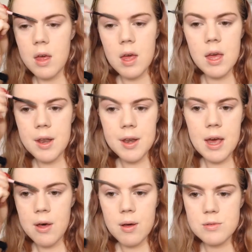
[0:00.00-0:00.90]
And
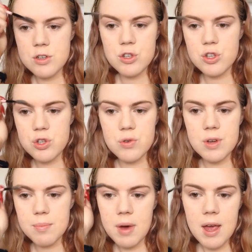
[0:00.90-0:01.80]
now I'm just
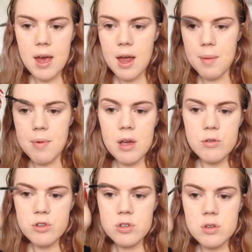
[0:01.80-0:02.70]
doing my
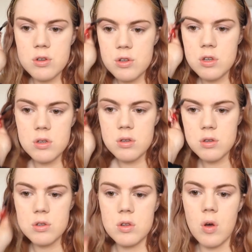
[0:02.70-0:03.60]
eyebrows.
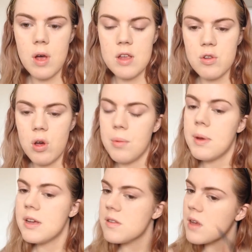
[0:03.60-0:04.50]
So as
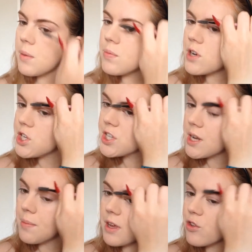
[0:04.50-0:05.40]
always, I brush
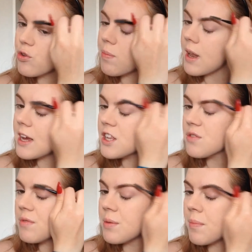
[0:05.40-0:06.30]
them into
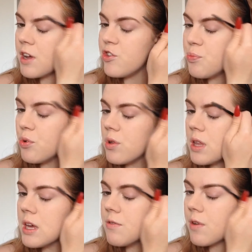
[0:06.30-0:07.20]
place with my
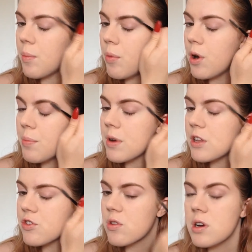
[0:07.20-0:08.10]
spoolie from
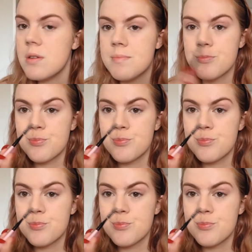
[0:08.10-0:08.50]
BornPrettyStore.